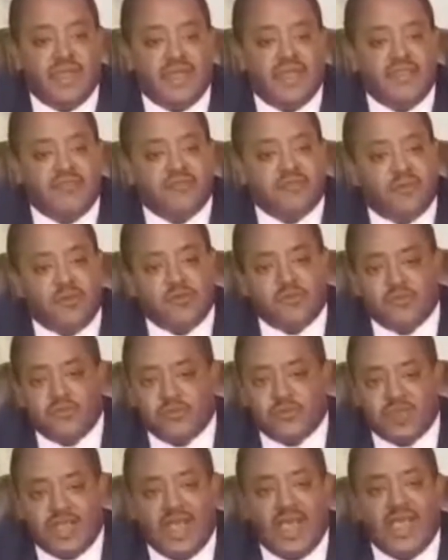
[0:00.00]
It's
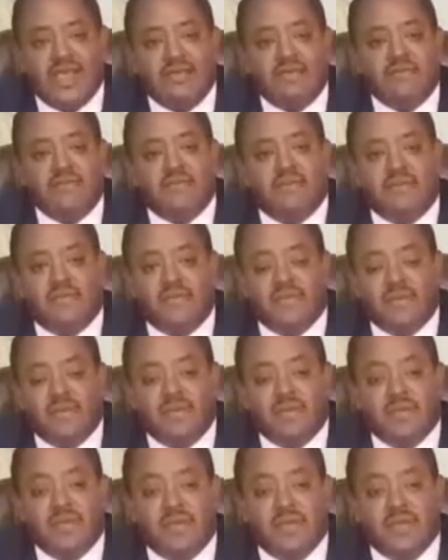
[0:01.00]
also time
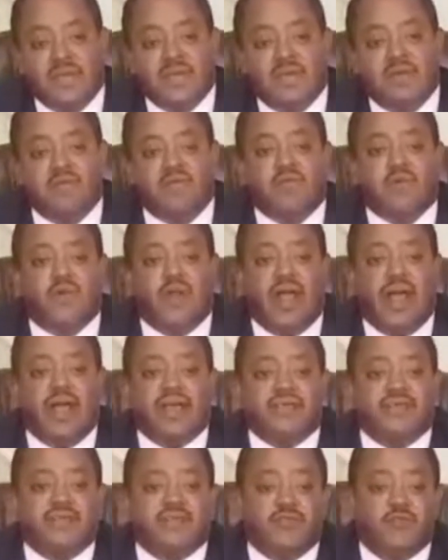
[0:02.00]
for
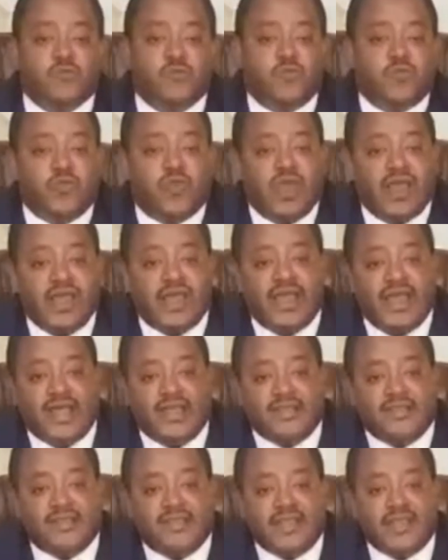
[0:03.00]
us to pray
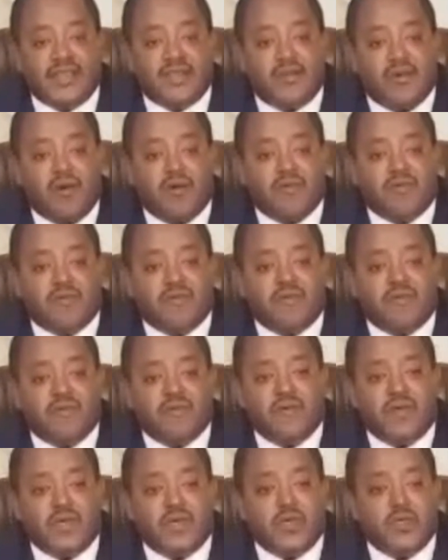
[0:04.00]
and think of
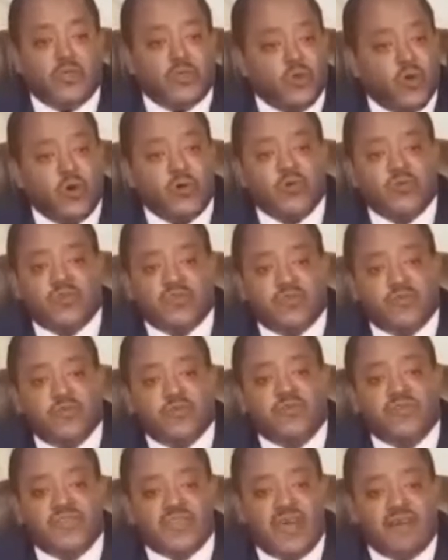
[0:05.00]
those who
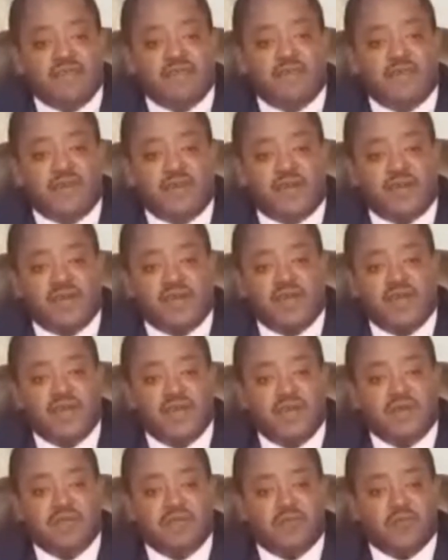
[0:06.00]
suffer
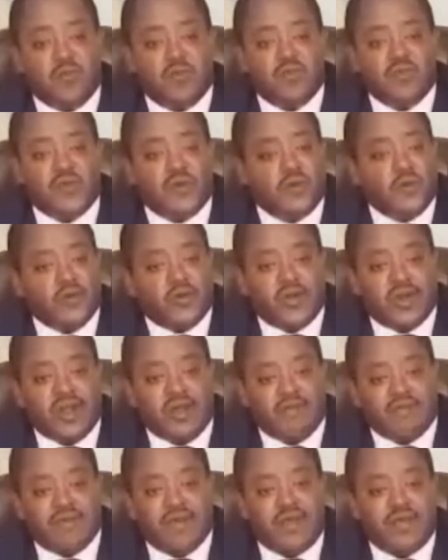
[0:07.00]
from the
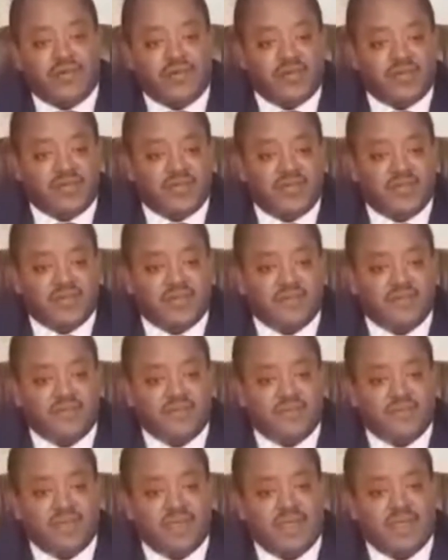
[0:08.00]
coronavirus.
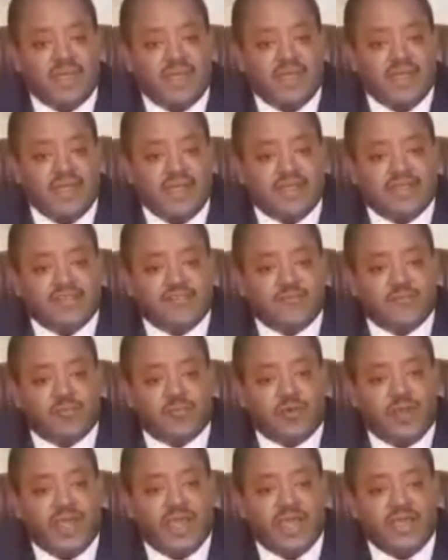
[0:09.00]
Let us
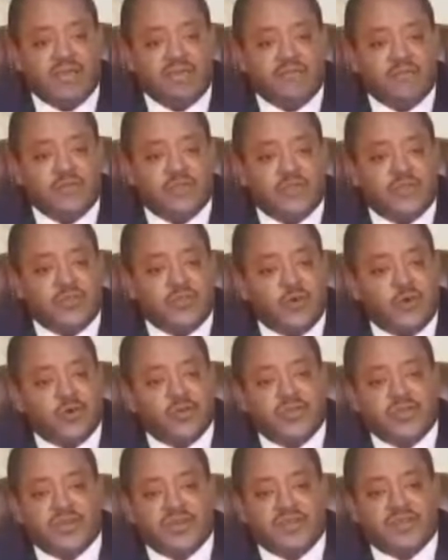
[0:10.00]
pray for the
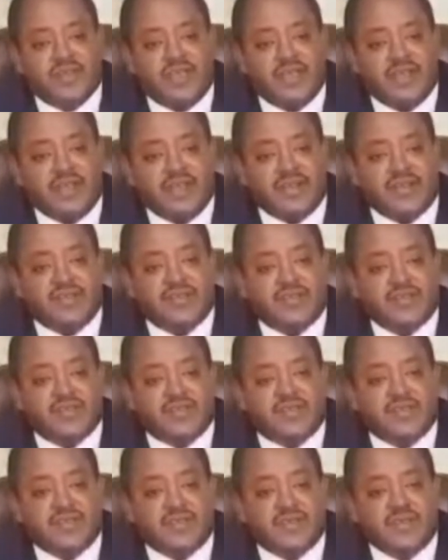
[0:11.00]
doctors and
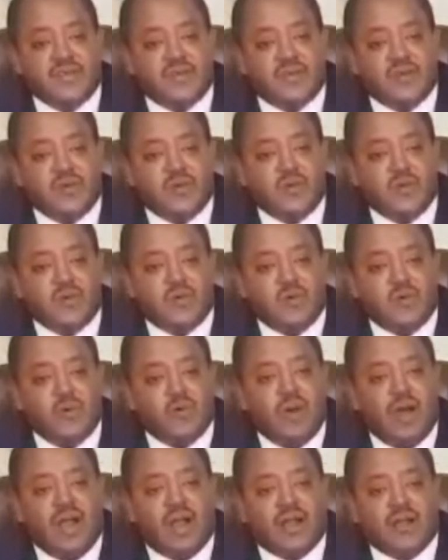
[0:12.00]
nurses
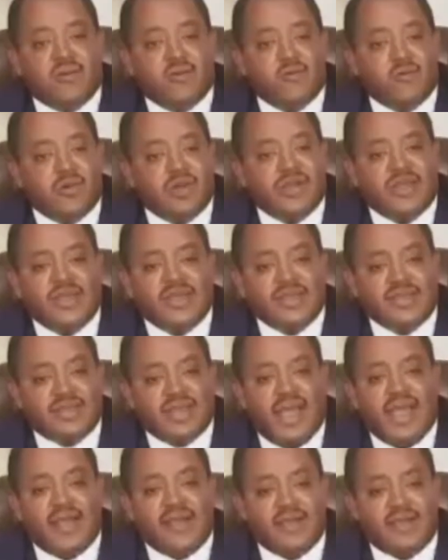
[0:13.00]
who are working
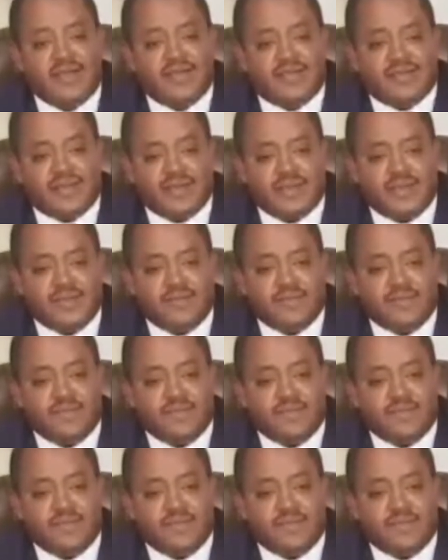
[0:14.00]
tirelessly.